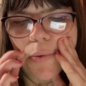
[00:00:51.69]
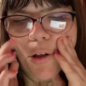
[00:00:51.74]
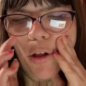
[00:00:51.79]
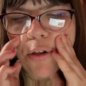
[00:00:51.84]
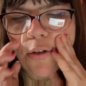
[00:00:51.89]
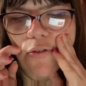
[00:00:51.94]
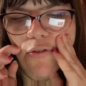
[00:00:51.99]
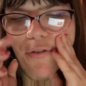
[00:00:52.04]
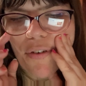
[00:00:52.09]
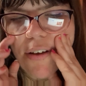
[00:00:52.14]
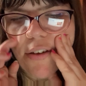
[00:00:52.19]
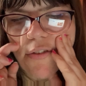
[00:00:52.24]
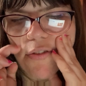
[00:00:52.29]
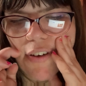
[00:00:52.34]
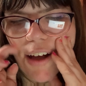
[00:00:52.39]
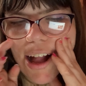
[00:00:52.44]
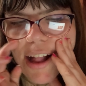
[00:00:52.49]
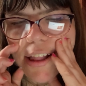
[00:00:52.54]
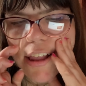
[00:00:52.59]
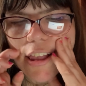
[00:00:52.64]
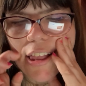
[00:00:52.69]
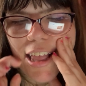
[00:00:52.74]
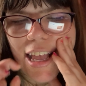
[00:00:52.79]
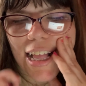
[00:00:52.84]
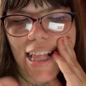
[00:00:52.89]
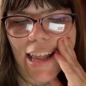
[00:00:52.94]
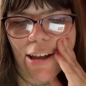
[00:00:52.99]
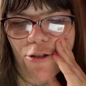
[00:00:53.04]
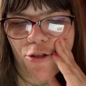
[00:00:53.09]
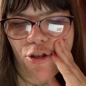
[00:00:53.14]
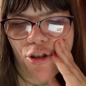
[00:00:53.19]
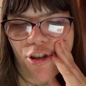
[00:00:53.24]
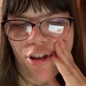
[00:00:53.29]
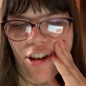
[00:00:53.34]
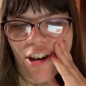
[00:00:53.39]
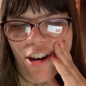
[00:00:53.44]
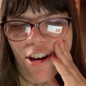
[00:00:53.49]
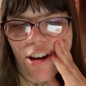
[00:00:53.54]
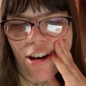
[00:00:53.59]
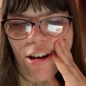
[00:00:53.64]
of fantasy
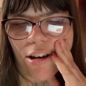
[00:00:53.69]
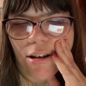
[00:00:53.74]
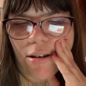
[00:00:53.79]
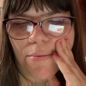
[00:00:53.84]
literature.